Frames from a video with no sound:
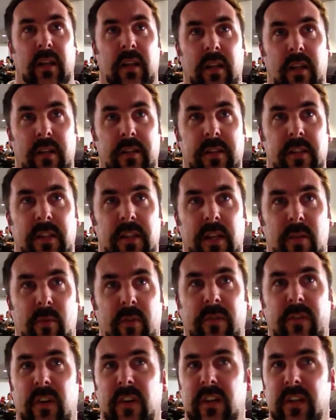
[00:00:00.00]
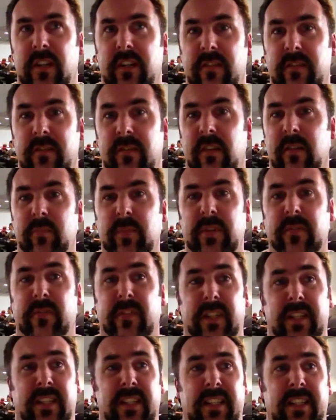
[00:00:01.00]
See, number 5, be
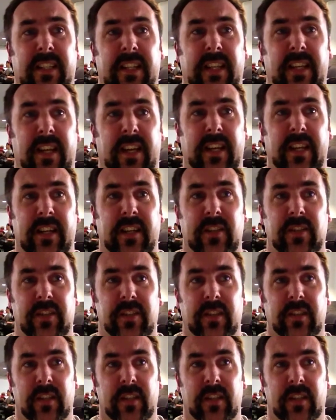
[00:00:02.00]
friendly and engaged.